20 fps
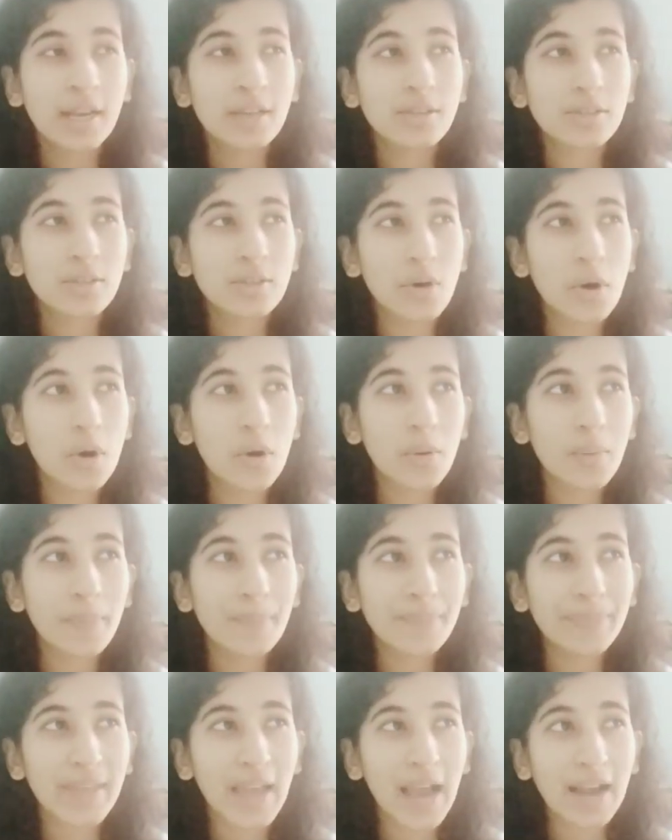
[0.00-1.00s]

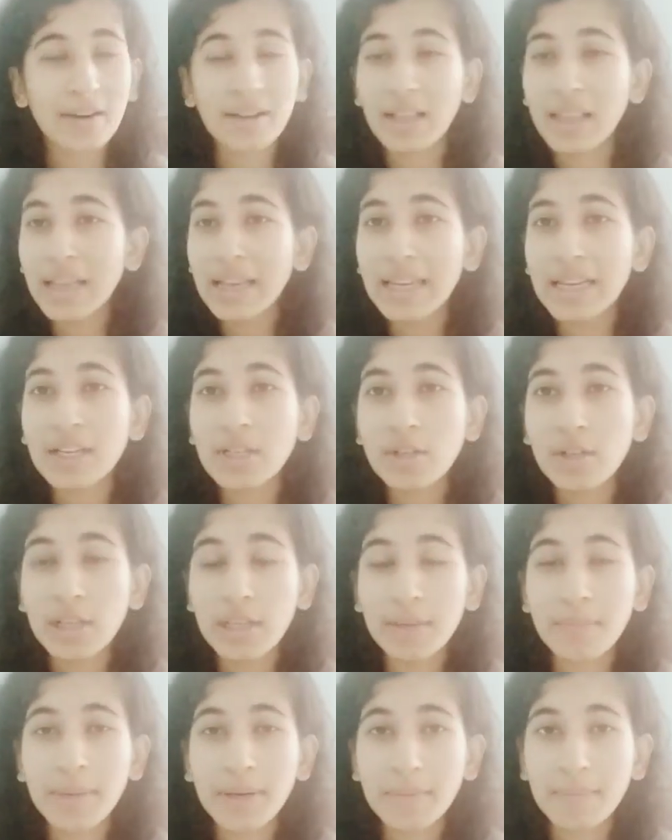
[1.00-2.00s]
So I really need to
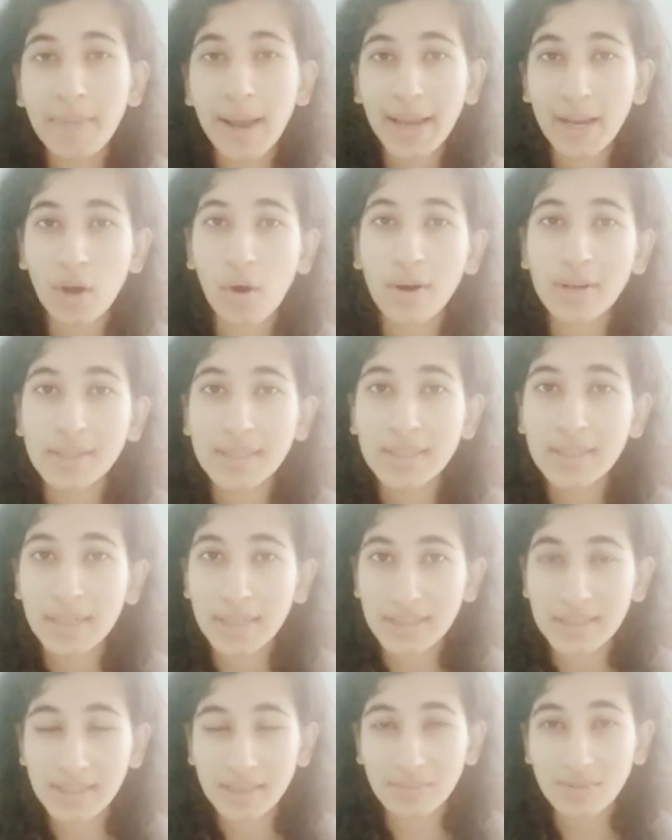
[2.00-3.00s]
limit my content
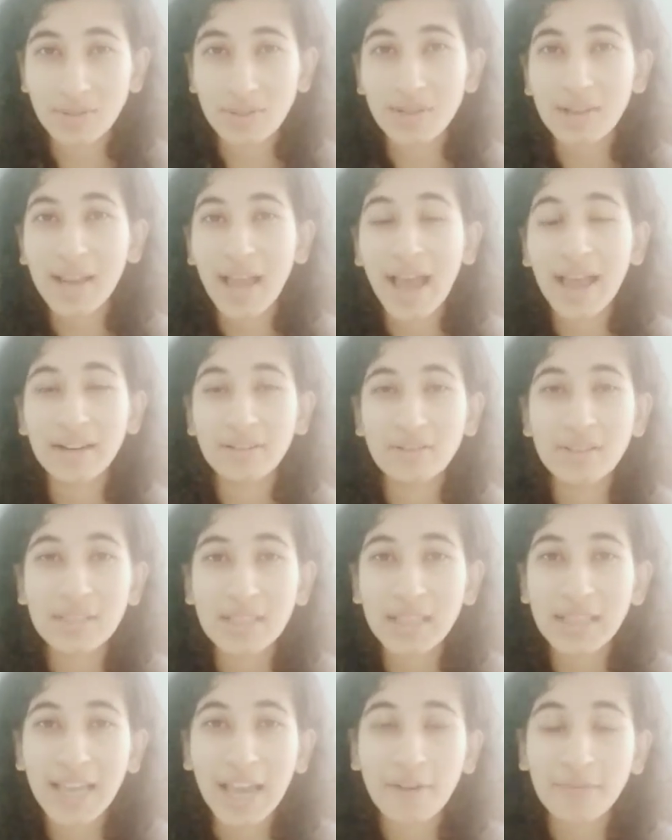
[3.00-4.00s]
consumption and
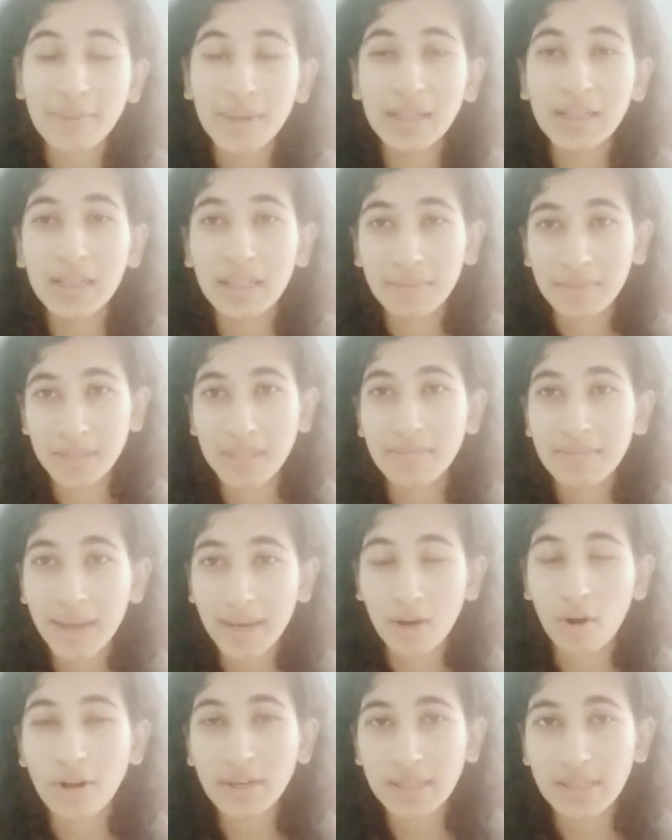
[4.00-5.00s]
recently I've been limiting my
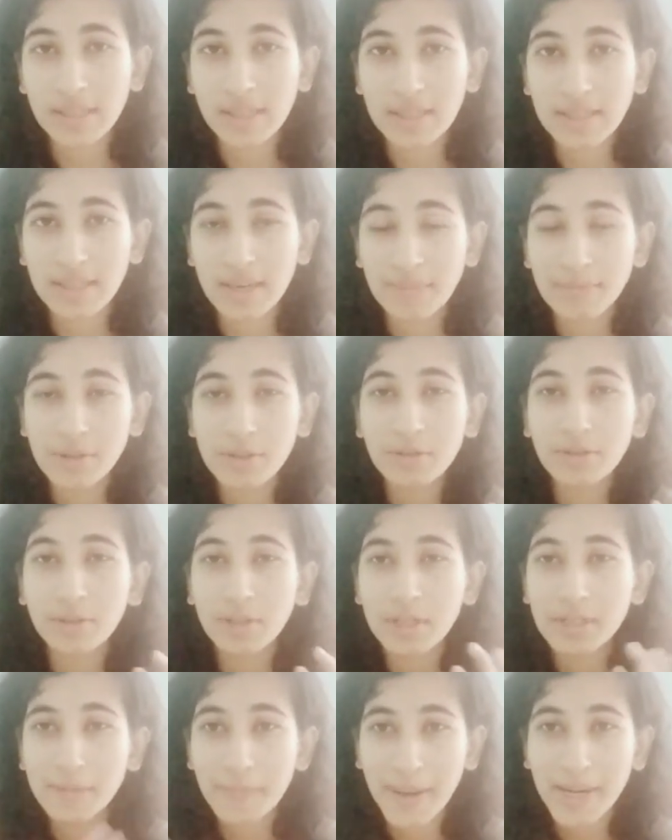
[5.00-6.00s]
content
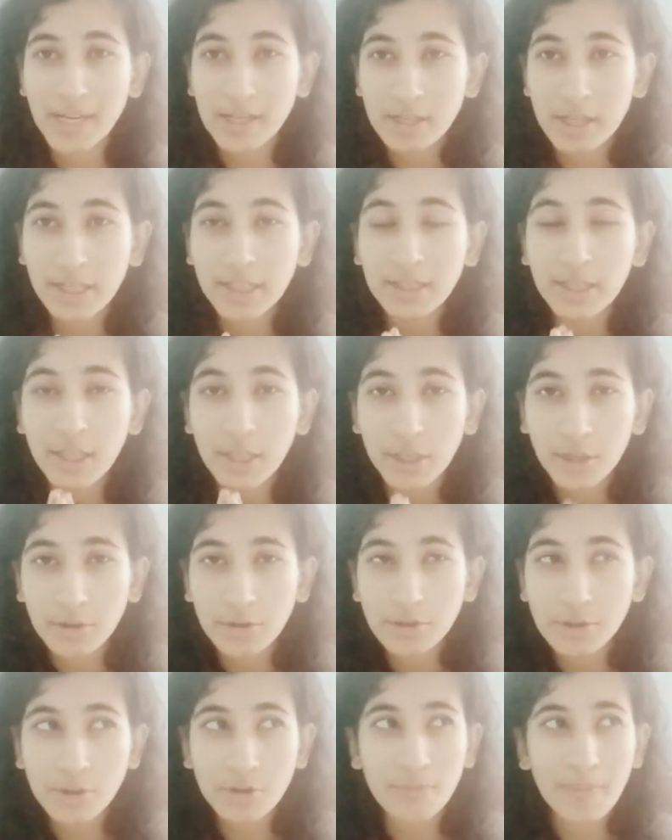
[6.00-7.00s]
consumption, especially in the
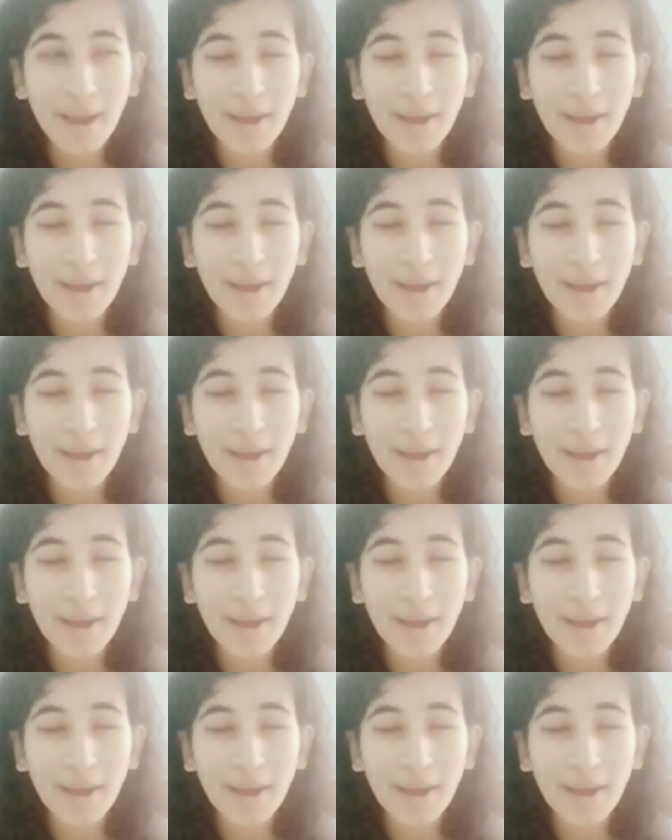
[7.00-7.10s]
YouTube.